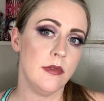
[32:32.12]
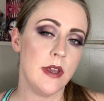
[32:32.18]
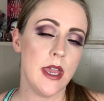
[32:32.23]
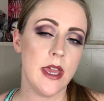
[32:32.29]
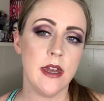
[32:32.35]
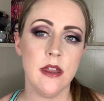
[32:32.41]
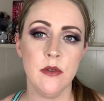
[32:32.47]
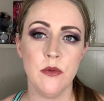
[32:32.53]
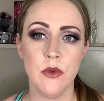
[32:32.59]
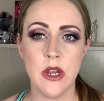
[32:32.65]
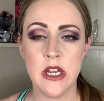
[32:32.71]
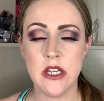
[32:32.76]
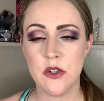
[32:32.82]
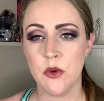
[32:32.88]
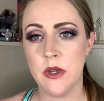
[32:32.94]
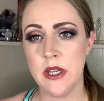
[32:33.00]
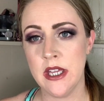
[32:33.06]
Any
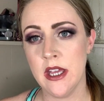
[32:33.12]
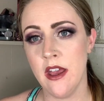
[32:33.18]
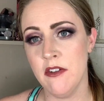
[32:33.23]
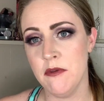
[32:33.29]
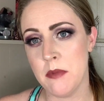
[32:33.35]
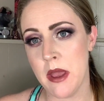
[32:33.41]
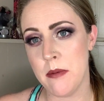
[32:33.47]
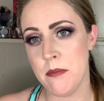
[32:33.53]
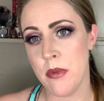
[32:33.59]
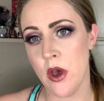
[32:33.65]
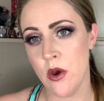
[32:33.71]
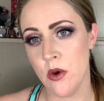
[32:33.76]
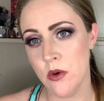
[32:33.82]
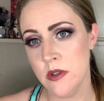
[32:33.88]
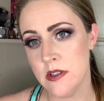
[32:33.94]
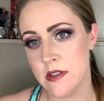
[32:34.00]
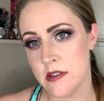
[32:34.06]
retweet of my
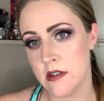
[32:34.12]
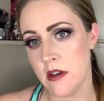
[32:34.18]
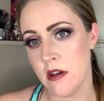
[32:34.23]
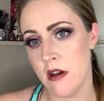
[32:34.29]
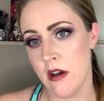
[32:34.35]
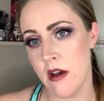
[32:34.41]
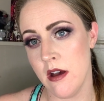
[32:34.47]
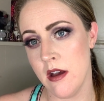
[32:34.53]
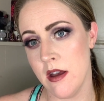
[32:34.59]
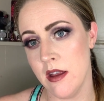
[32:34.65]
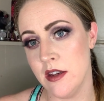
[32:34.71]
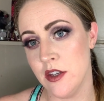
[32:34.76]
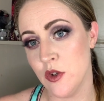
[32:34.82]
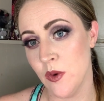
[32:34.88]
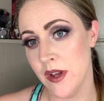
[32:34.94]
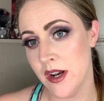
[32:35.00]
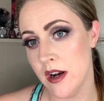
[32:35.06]
post on
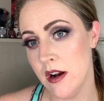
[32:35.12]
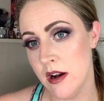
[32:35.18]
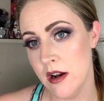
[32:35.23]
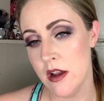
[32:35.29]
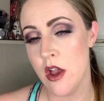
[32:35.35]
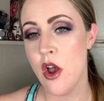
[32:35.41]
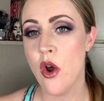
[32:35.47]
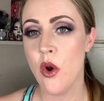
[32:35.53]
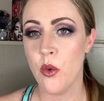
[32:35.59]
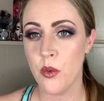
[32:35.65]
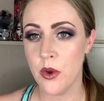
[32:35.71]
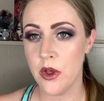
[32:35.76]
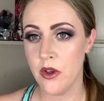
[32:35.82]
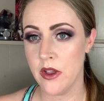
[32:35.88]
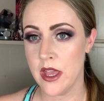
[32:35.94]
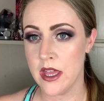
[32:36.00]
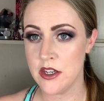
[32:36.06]
Twitter
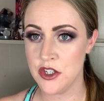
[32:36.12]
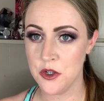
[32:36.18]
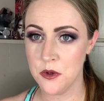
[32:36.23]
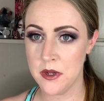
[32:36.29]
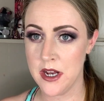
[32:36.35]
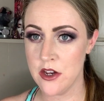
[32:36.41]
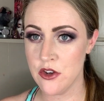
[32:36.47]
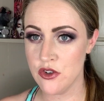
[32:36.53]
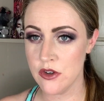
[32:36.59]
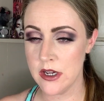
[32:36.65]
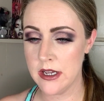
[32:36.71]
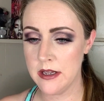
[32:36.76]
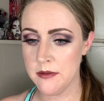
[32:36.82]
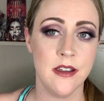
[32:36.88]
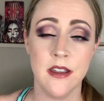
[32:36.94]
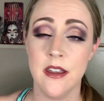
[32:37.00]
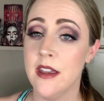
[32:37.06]
will get you an entry.
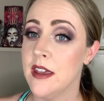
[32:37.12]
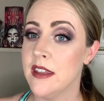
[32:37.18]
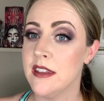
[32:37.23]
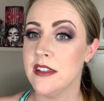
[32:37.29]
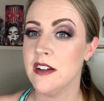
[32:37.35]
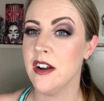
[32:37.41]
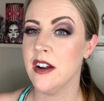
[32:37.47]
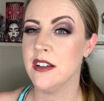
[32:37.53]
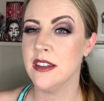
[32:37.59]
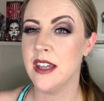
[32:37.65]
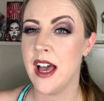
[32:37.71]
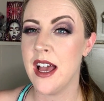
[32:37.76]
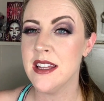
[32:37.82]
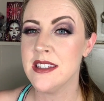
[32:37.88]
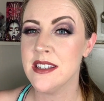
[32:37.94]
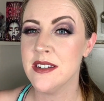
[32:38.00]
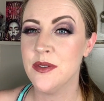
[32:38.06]
There are
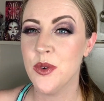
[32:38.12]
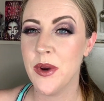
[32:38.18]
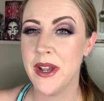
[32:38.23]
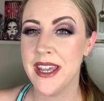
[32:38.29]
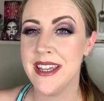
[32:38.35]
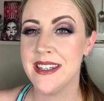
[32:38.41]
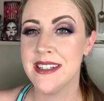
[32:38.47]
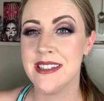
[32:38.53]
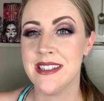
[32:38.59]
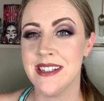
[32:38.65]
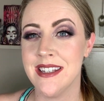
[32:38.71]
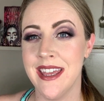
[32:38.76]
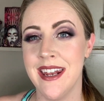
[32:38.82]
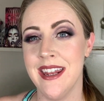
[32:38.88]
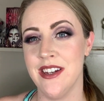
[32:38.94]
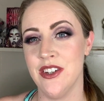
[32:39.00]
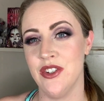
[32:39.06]
lots of ways to
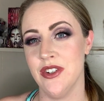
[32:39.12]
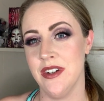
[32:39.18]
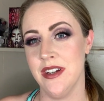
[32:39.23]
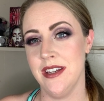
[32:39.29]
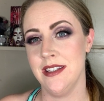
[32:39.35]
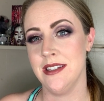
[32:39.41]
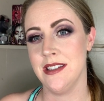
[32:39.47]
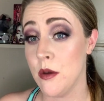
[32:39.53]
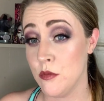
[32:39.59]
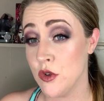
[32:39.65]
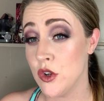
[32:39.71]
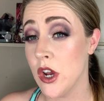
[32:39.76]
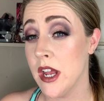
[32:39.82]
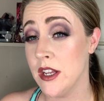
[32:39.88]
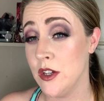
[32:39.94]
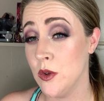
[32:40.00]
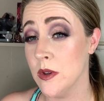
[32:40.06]
get entries. I'm
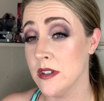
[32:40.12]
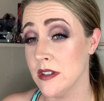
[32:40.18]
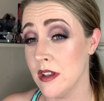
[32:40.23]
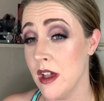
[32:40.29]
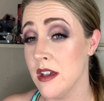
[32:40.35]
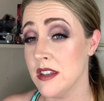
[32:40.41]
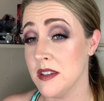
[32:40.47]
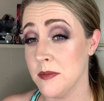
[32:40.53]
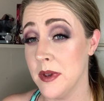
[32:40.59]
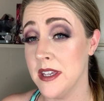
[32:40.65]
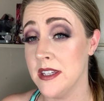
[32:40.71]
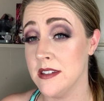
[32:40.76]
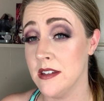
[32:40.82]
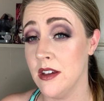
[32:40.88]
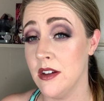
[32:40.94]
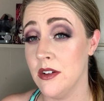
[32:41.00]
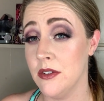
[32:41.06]
trying to exhaust
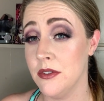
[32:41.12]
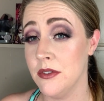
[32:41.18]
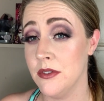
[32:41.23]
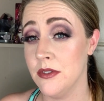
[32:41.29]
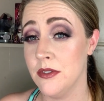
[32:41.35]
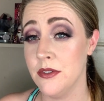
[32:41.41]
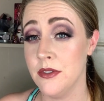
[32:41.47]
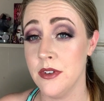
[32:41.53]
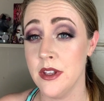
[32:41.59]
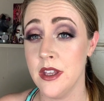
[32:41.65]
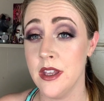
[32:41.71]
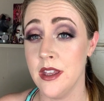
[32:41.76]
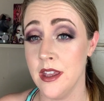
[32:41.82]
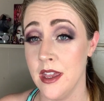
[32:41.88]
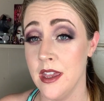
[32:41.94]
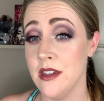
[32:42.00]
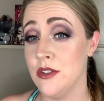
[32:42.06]
myself,
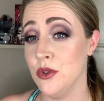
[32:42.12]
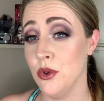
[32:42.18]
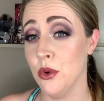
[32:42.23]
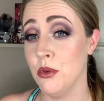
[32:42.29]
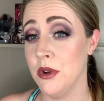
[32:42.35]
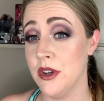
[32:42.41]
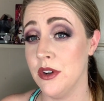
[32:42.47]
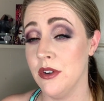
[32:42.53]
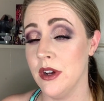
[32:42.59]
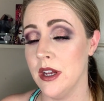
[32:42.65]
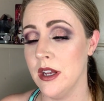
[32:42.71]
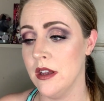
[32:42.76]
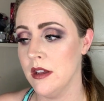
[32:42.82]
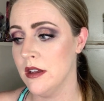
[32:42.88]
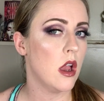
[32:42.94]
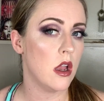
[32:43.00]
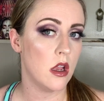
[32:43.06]
in case you were wondering.